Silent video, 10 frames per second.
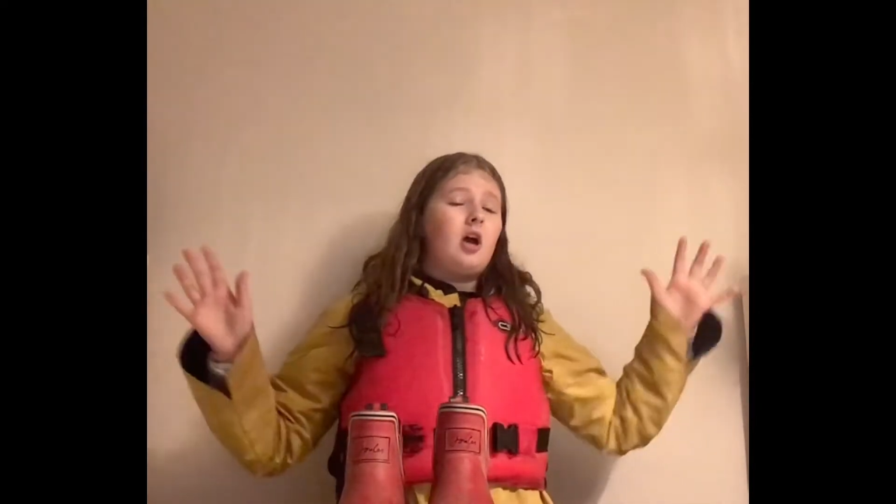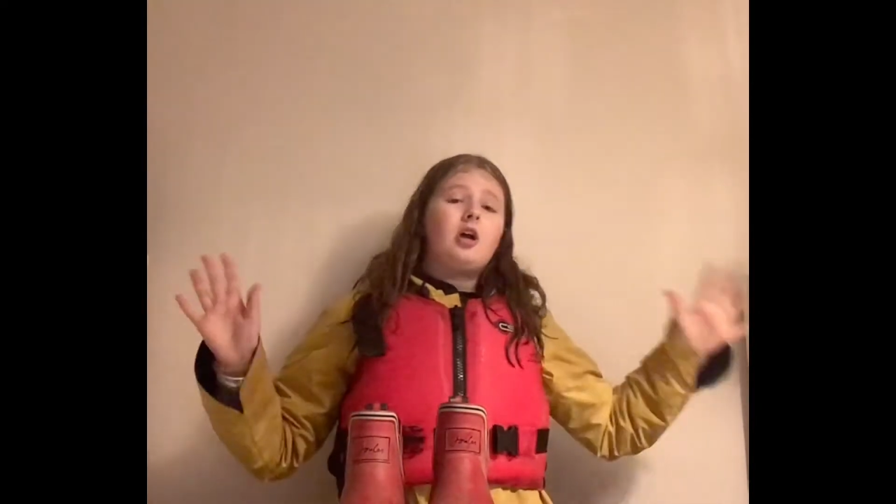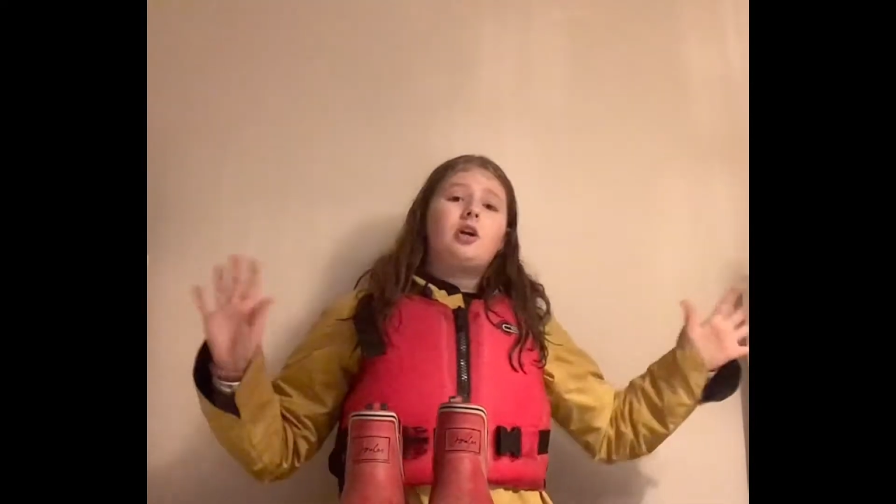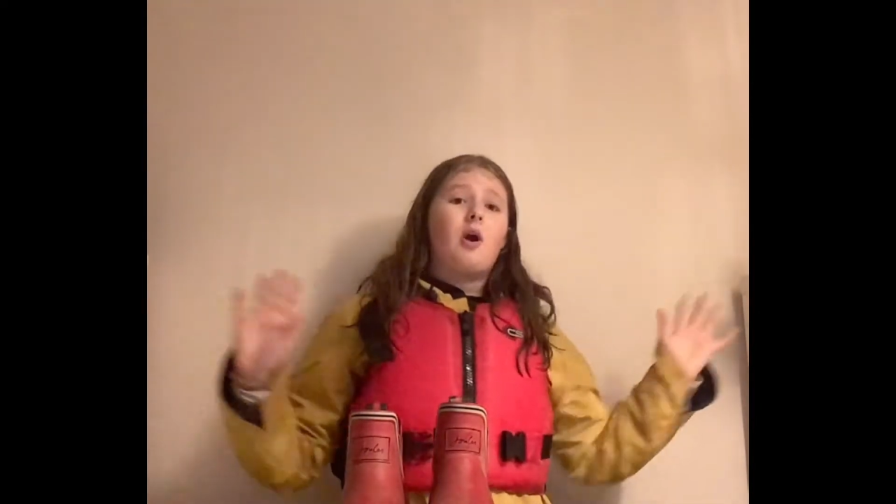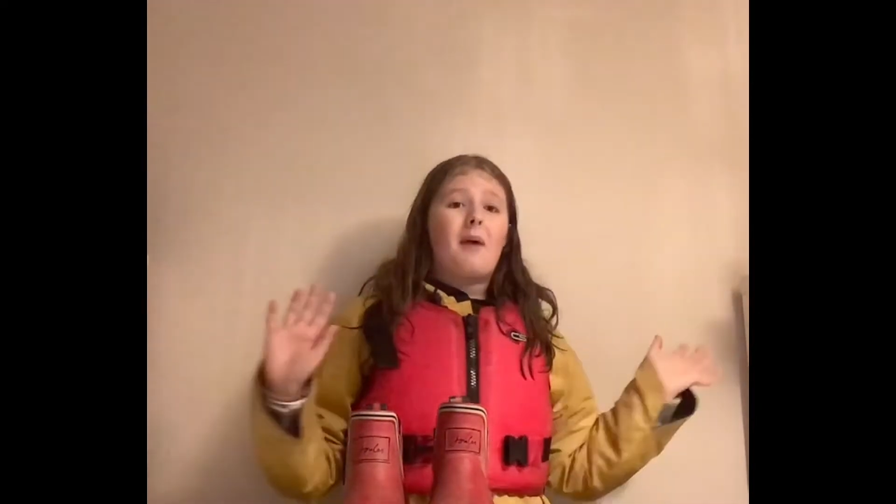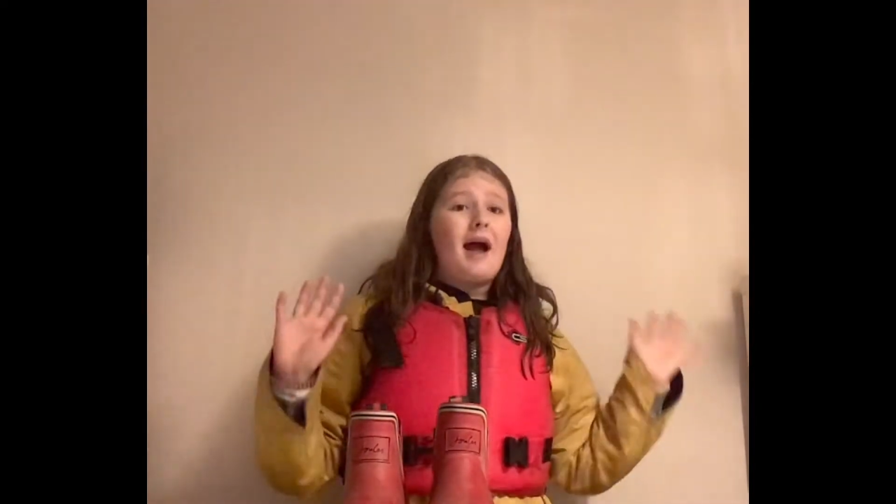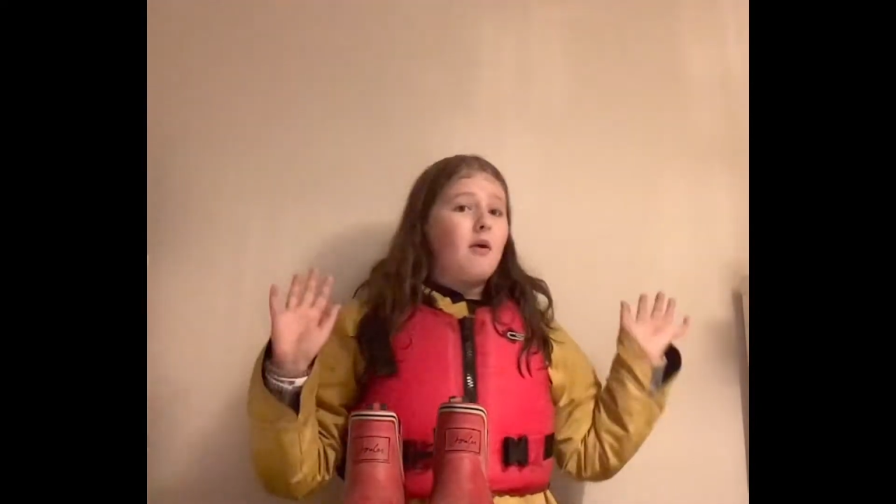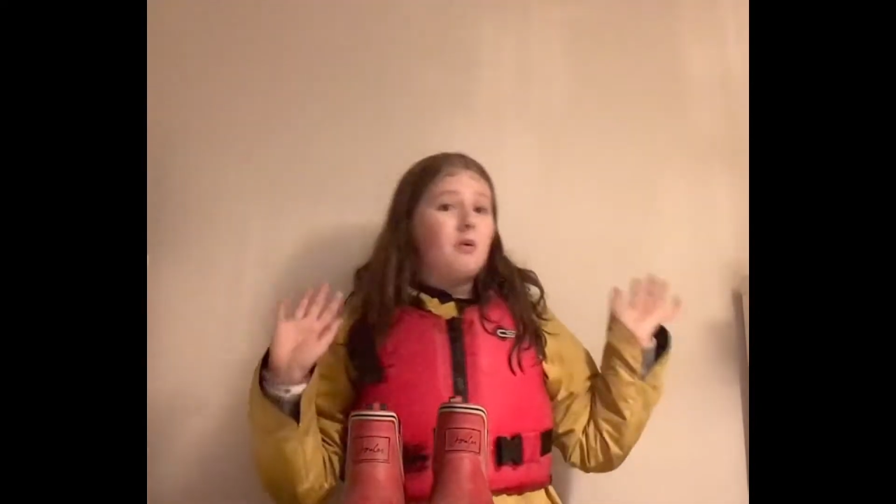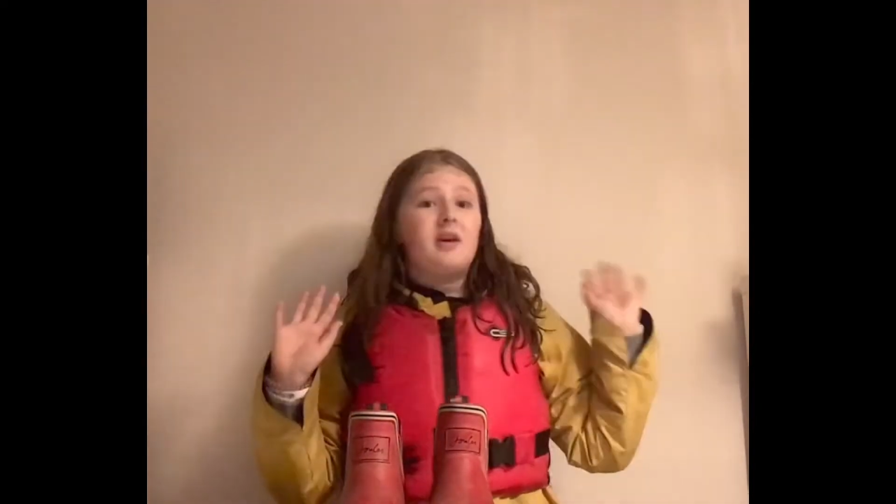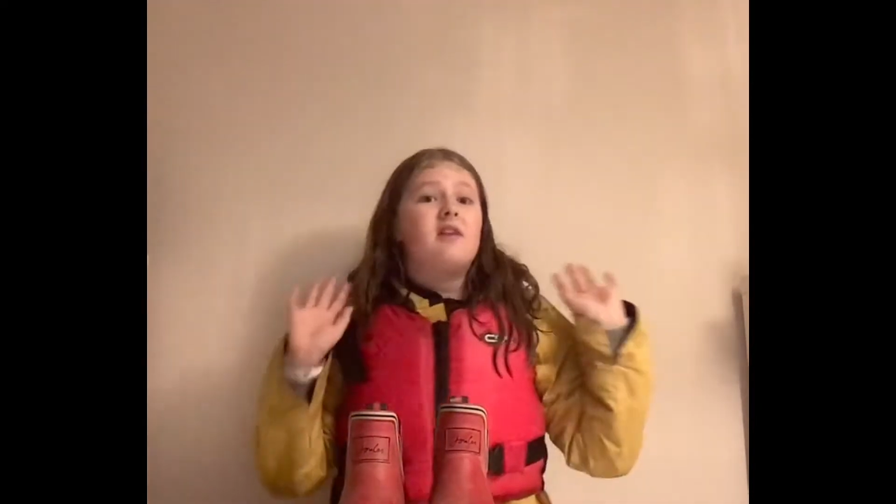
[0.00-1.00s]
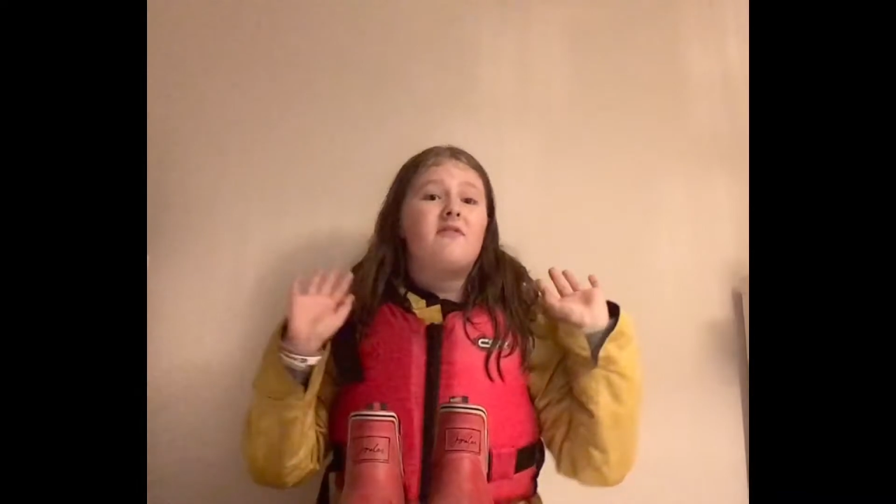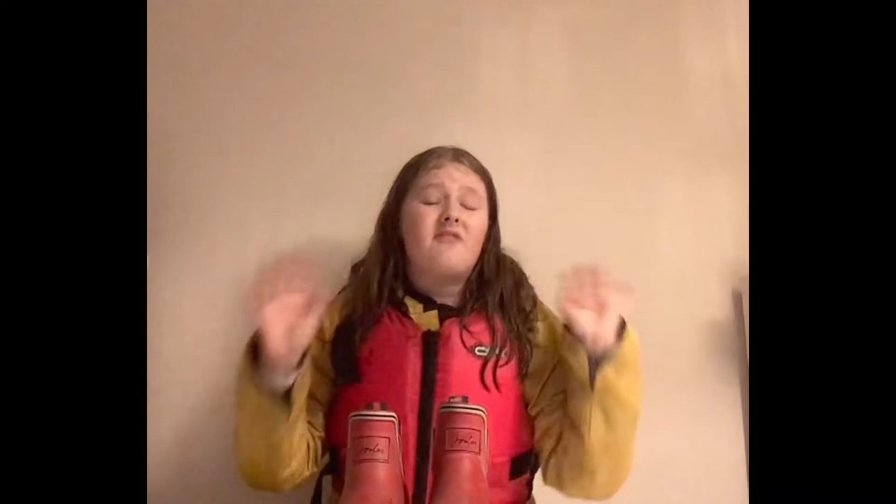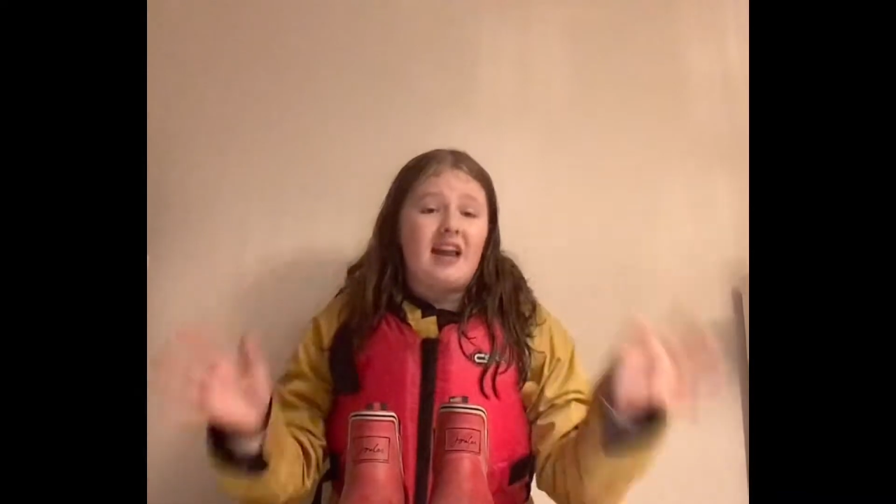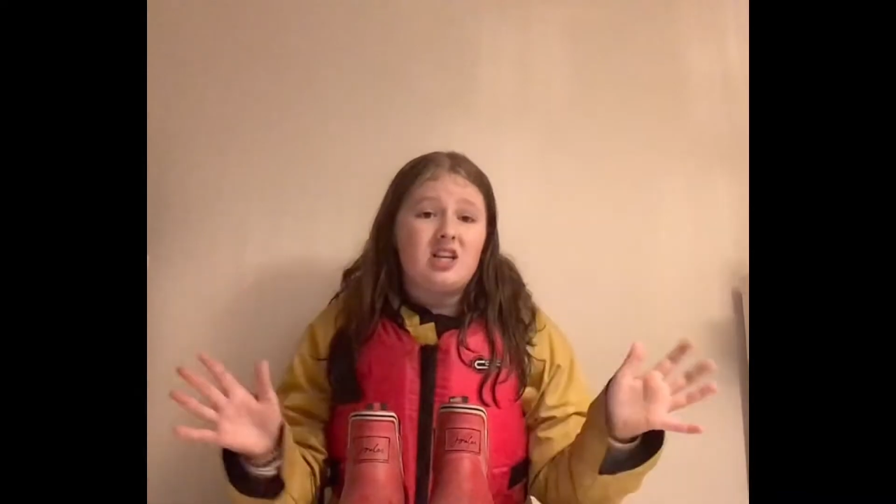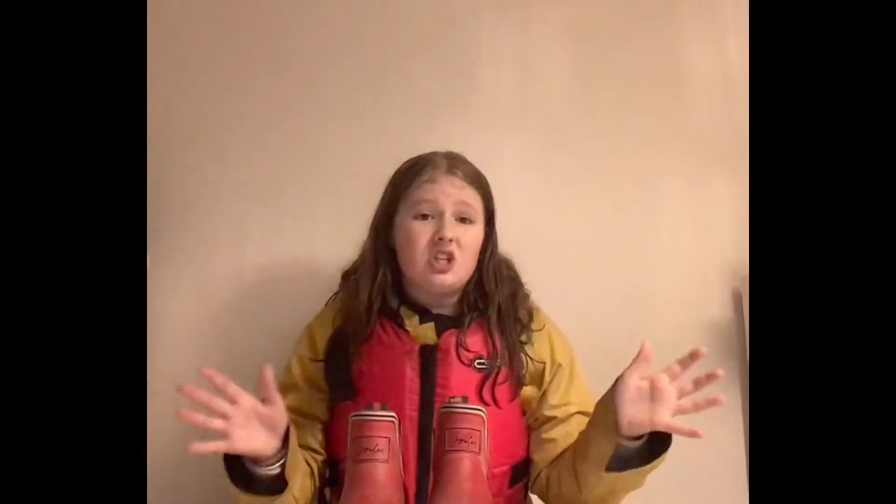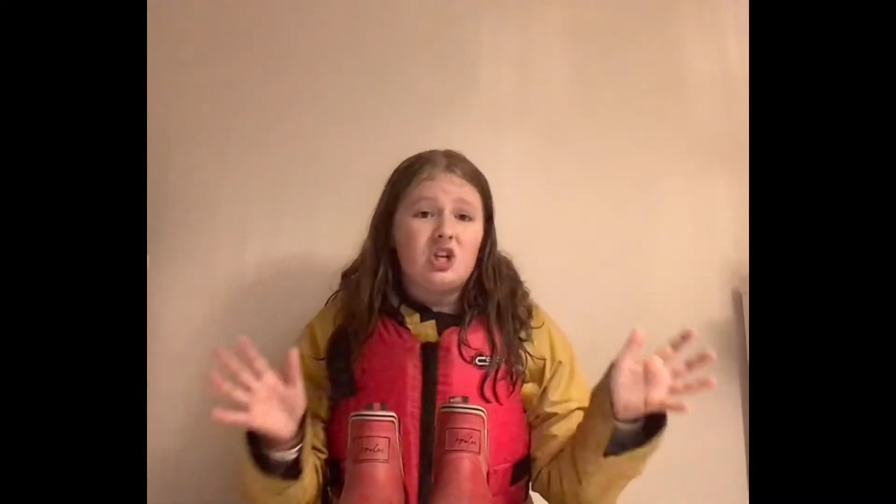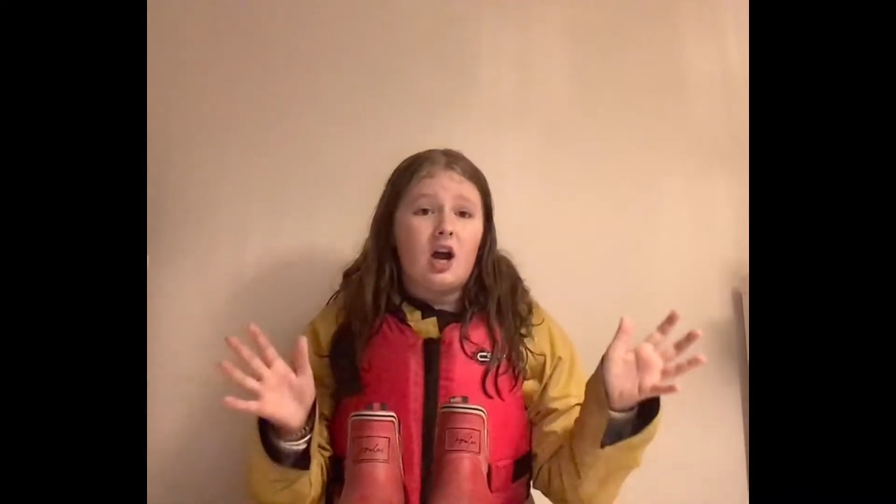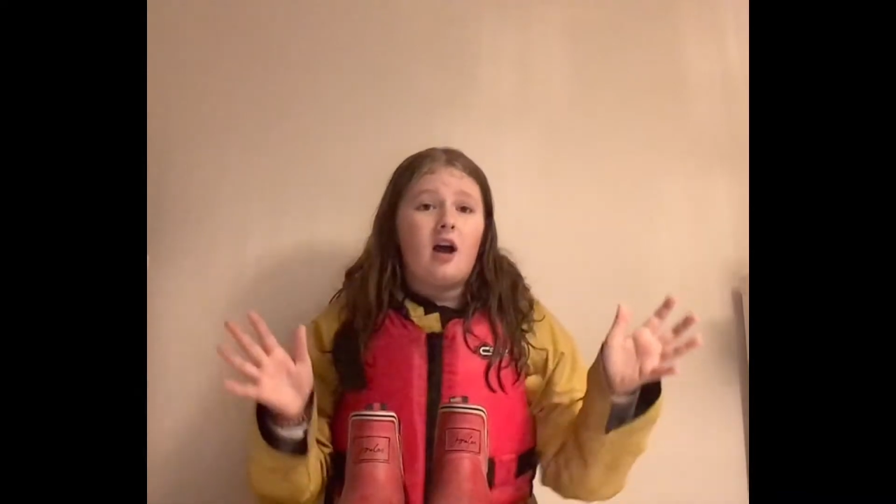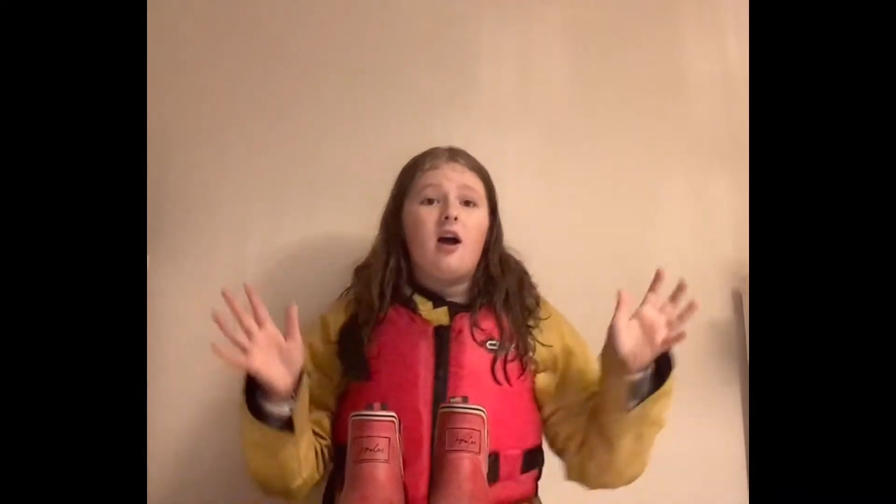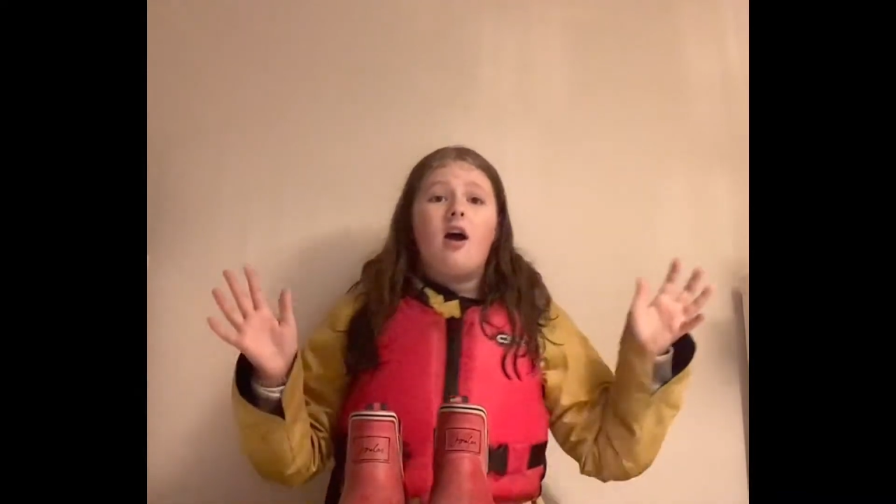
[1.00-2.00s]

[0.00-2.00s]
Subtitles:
go out on an adventure